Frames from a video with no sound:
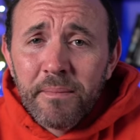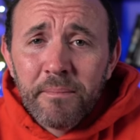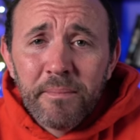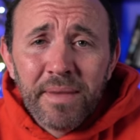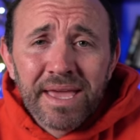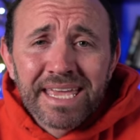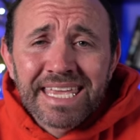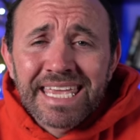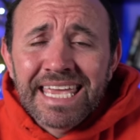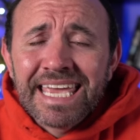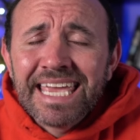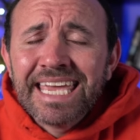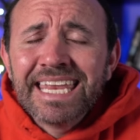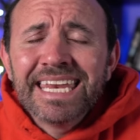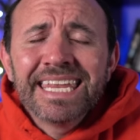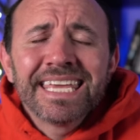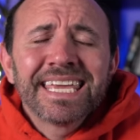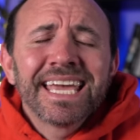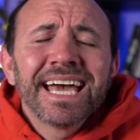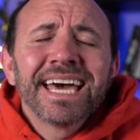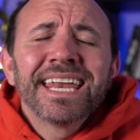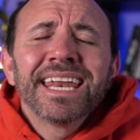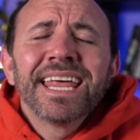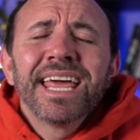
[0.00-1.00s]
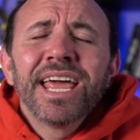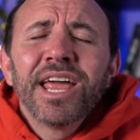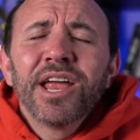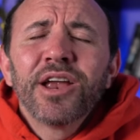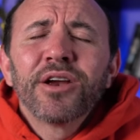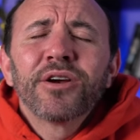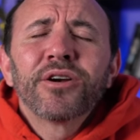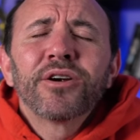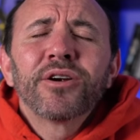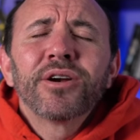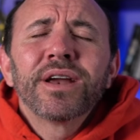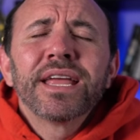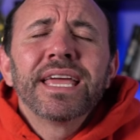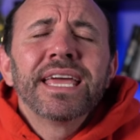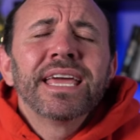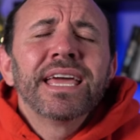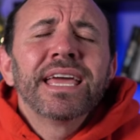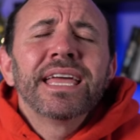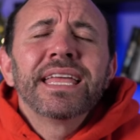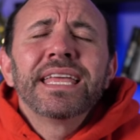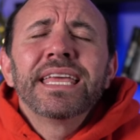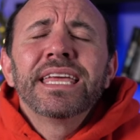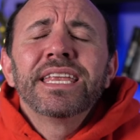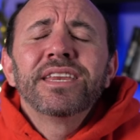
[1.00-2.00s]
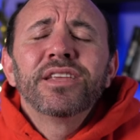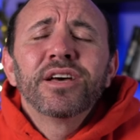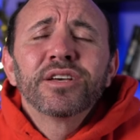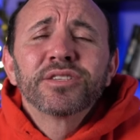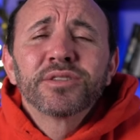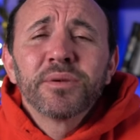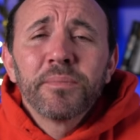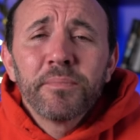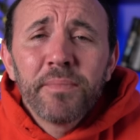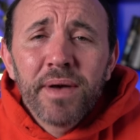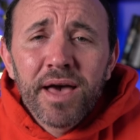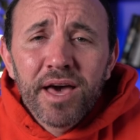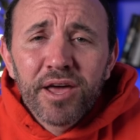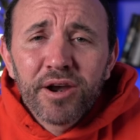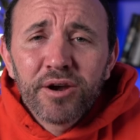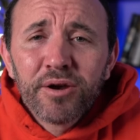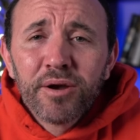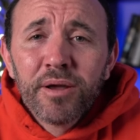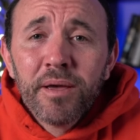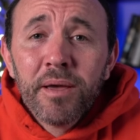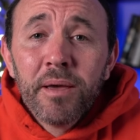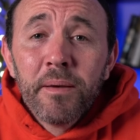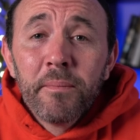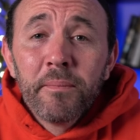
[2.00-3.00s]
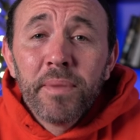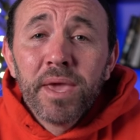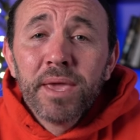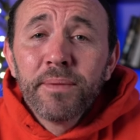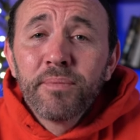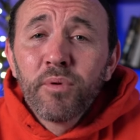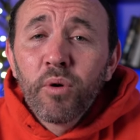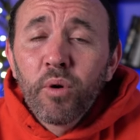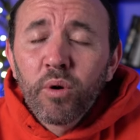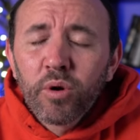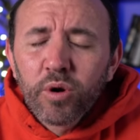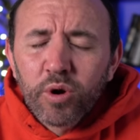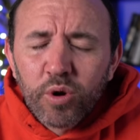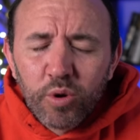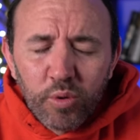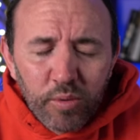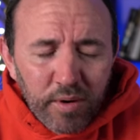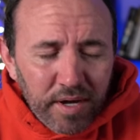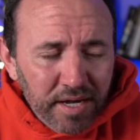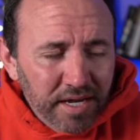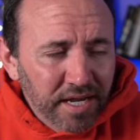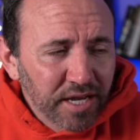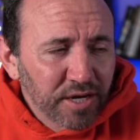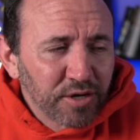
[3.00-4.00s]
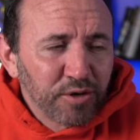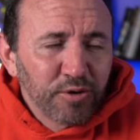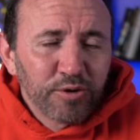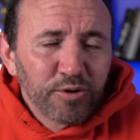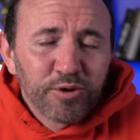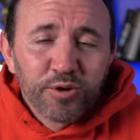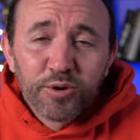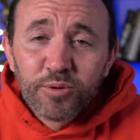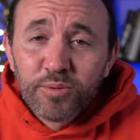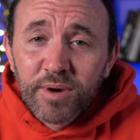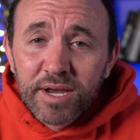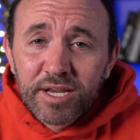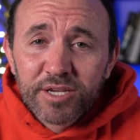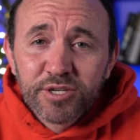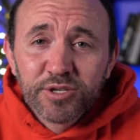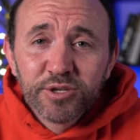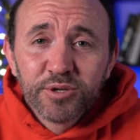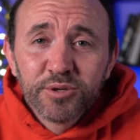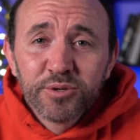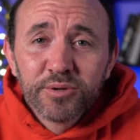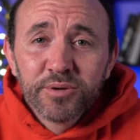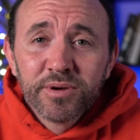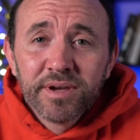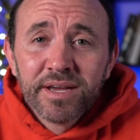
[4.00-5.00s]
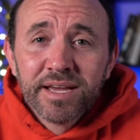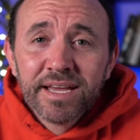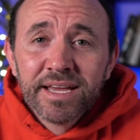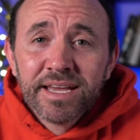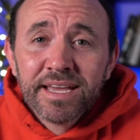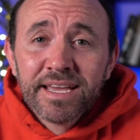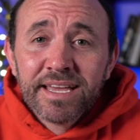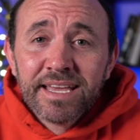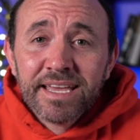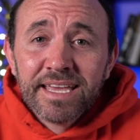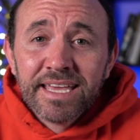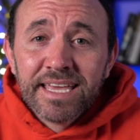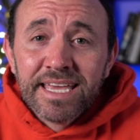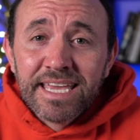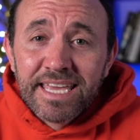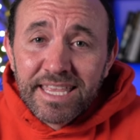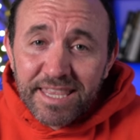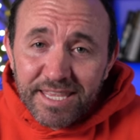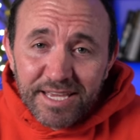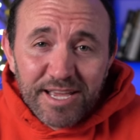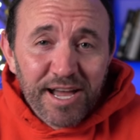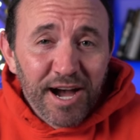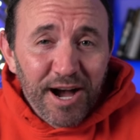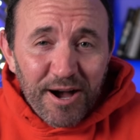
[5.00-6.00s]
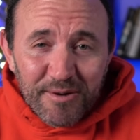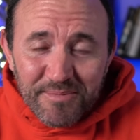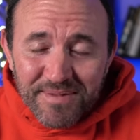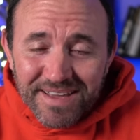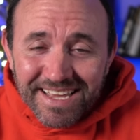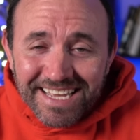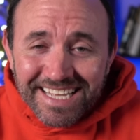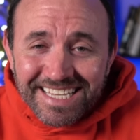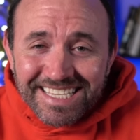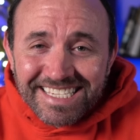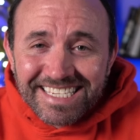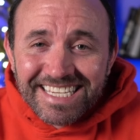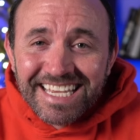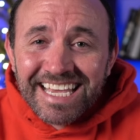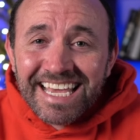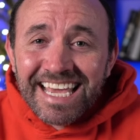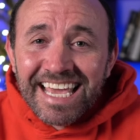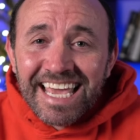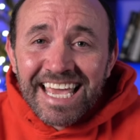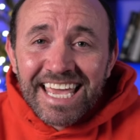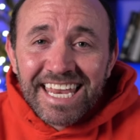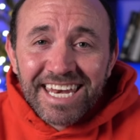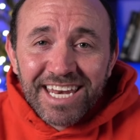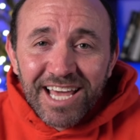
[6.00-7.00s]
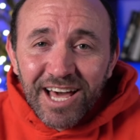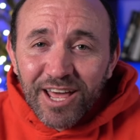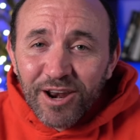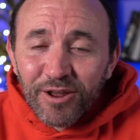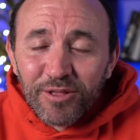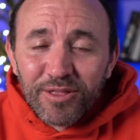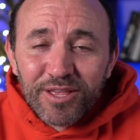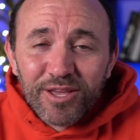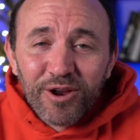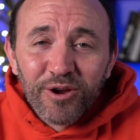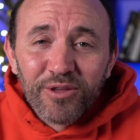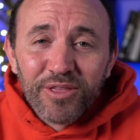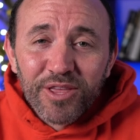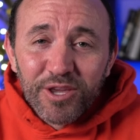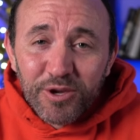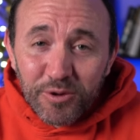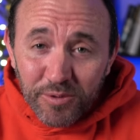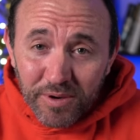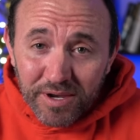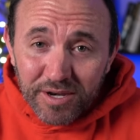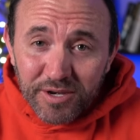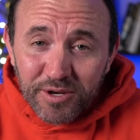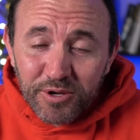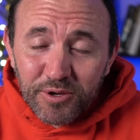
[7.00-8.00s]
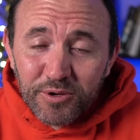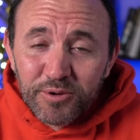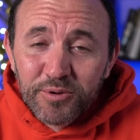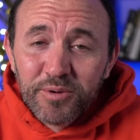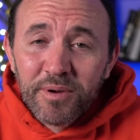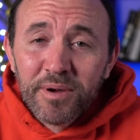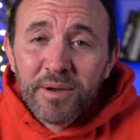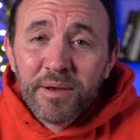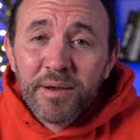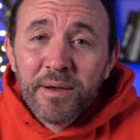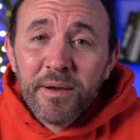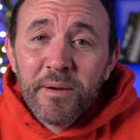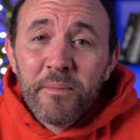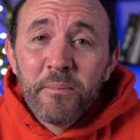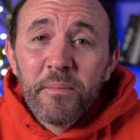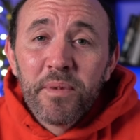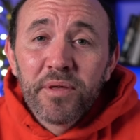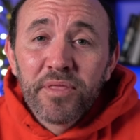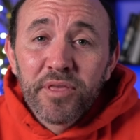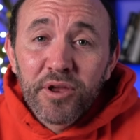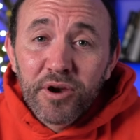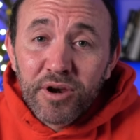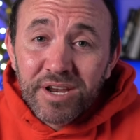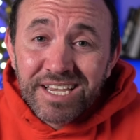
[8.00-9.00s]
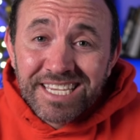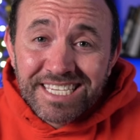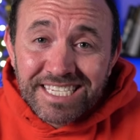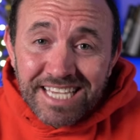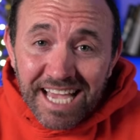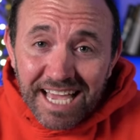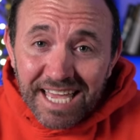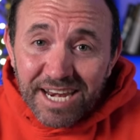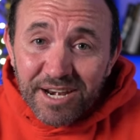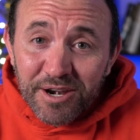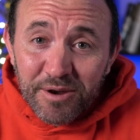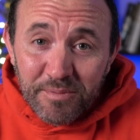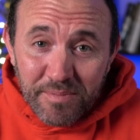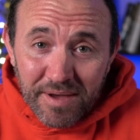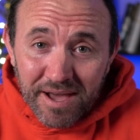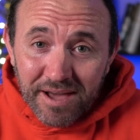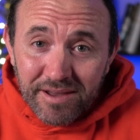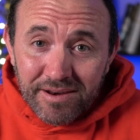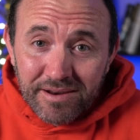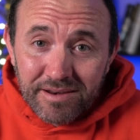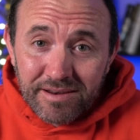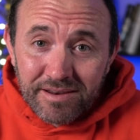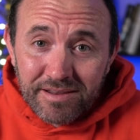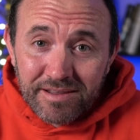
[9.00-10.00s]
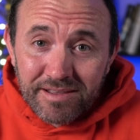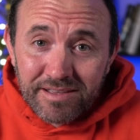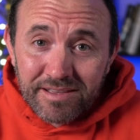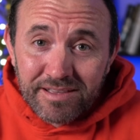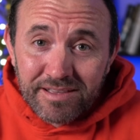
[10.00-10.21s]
make any kind of error, it doesn't matter. People are quick to correct you in the comments. And not only are they quick to, but they're excited about it.